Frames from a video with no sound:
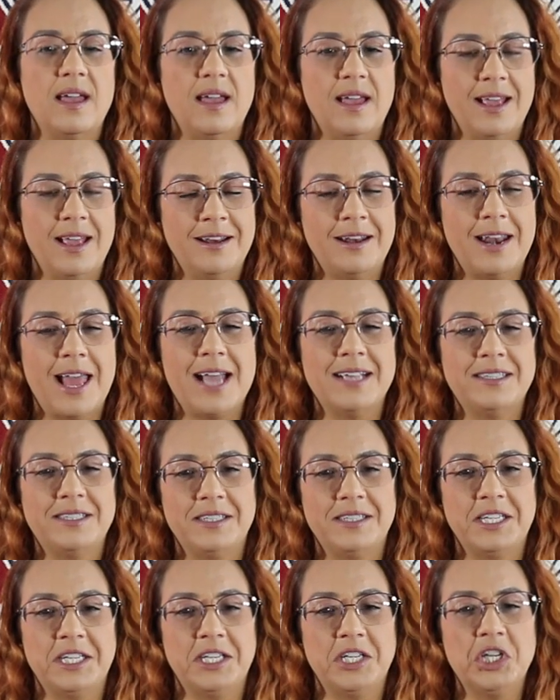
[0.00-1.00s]
and
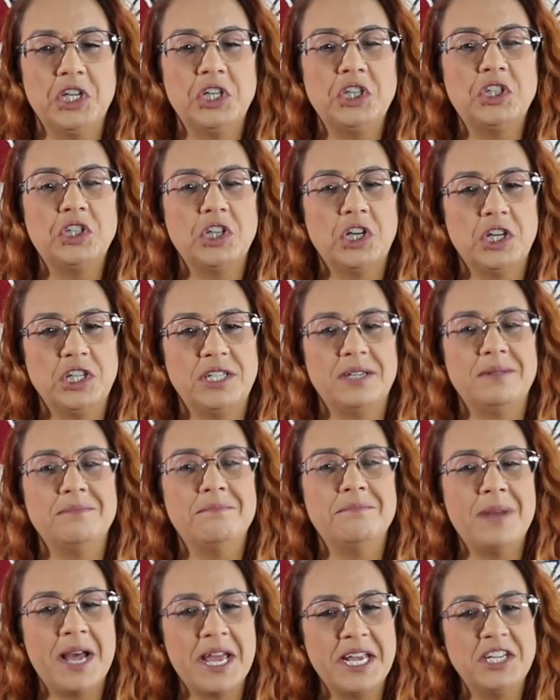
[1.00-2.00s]
lastly, Sergeant
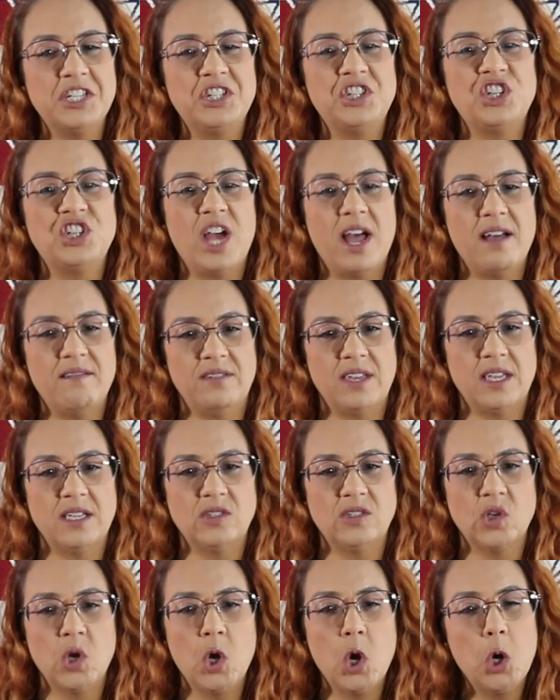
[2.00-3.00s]
Mike
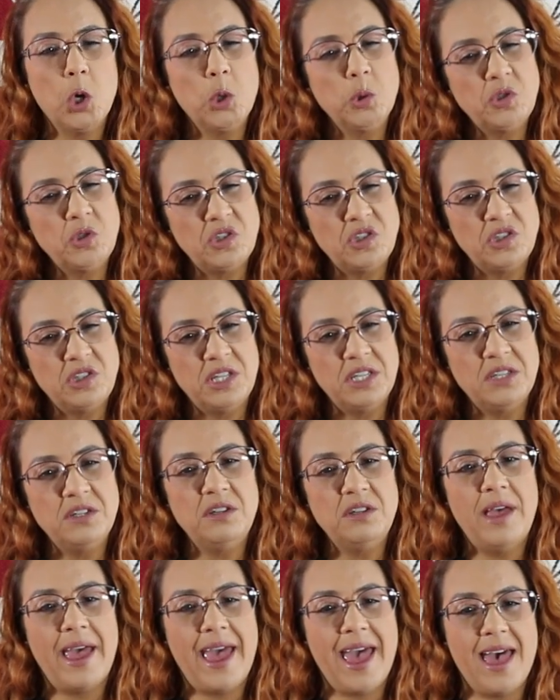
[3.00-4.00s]
Chavez, who
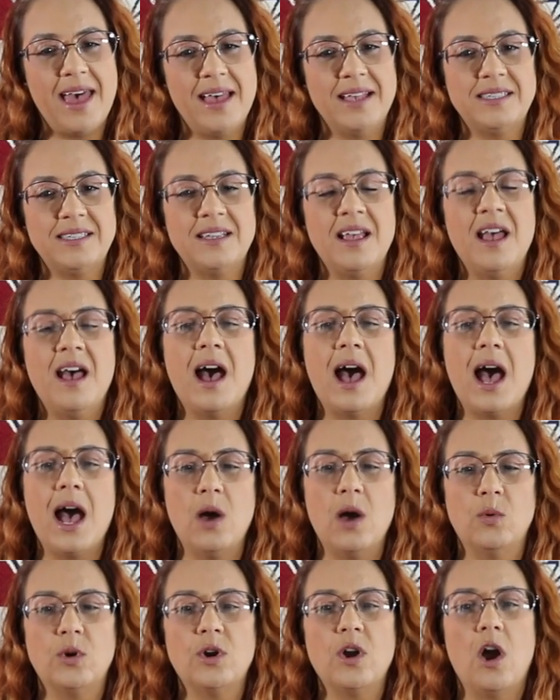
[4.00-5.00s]
still has
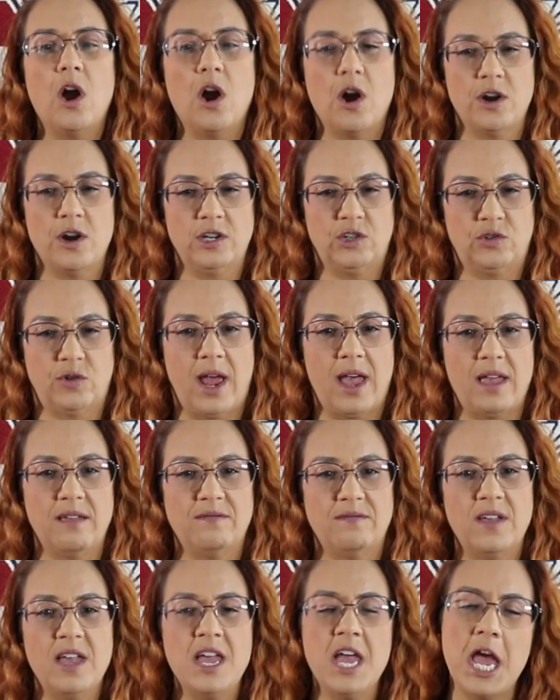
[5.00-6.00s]
our hard
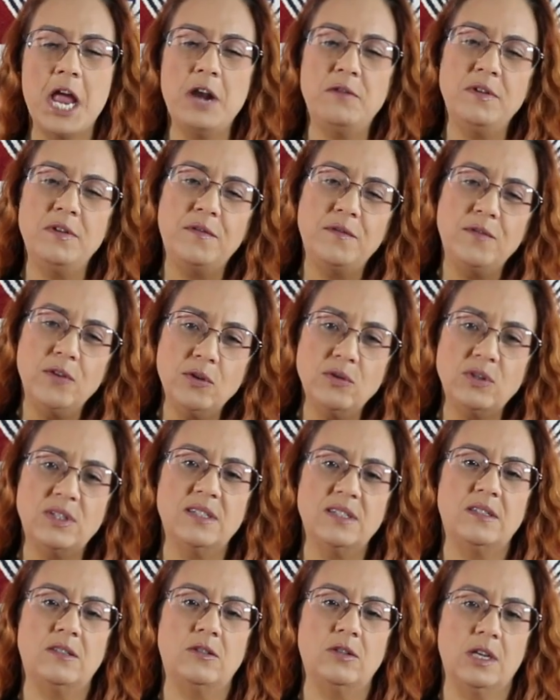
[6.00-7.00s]
drive and
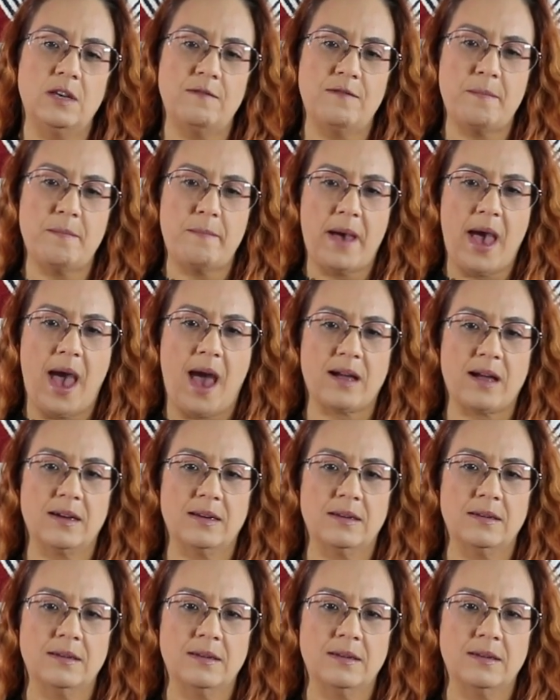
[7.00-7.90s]
refuses to give it back.